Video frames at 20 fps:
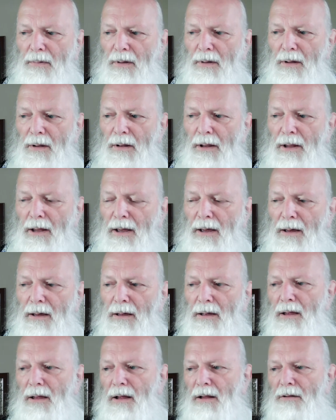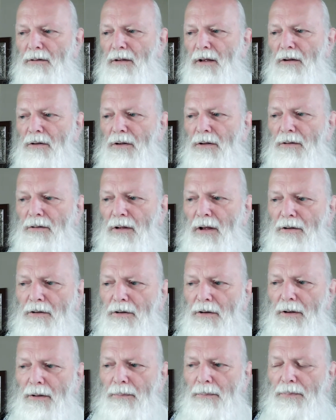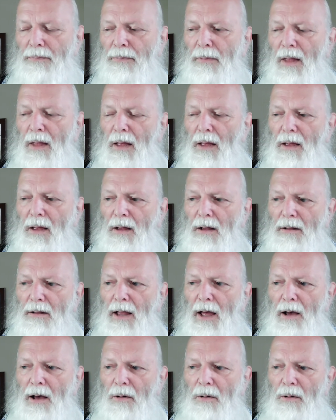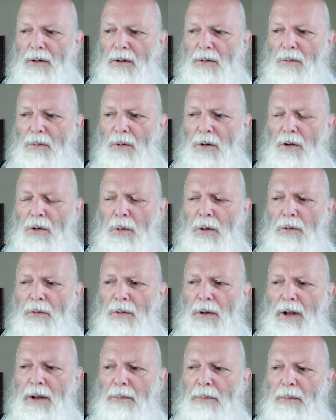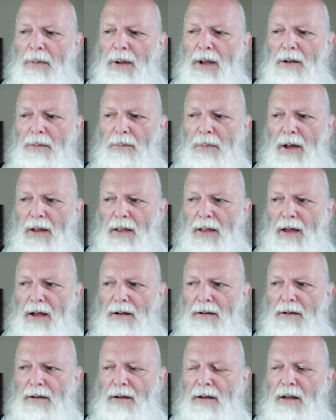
Leah, etc., etc. Now, what do we really mean by that?